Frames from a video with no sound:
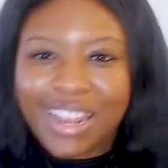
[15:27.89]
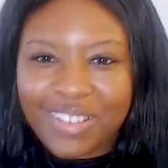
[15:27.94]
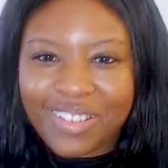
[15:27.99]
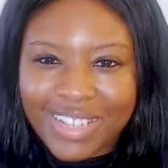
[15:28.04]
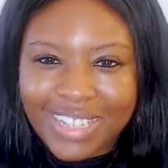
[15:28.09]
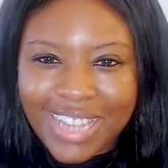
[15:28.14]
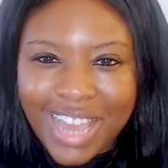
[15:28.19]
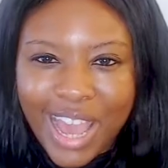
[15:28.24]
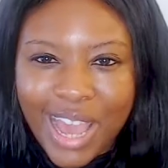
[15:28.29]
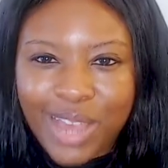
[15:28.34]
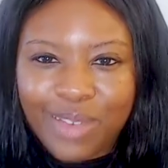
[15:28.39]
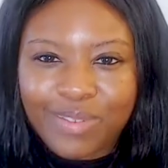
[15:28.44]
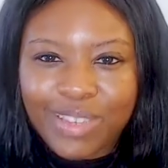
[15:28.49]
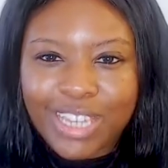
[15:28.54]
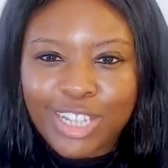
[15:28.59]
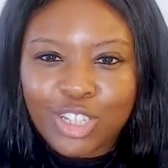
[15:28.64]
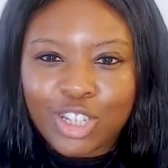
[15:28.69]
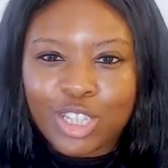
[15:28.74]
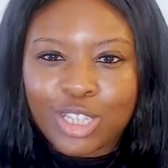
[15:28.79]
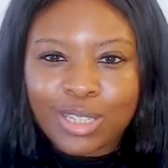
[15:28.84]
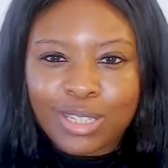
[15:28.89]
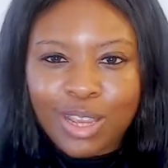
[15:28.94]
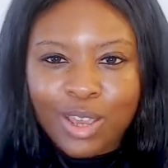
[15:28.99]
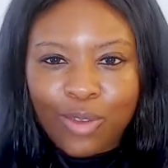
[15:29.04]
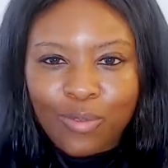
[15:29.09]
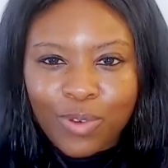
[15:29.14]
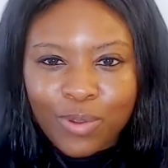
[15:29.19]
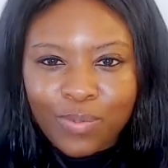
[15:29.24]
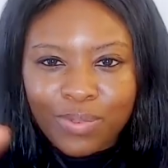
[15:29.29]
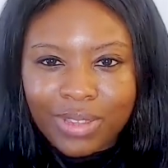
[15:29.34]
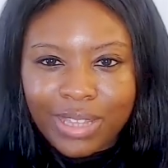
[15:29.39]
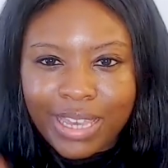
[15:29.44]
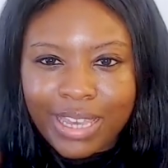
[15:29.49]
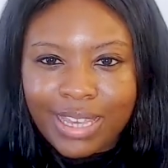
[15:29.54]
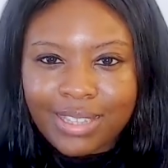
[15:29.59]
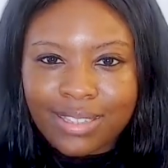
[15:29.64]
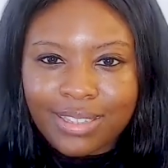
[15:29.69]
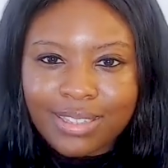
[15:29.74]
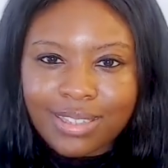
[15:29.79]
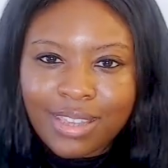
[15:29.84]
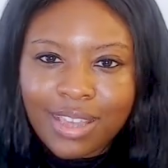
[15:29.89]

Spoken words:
of the time, can just replace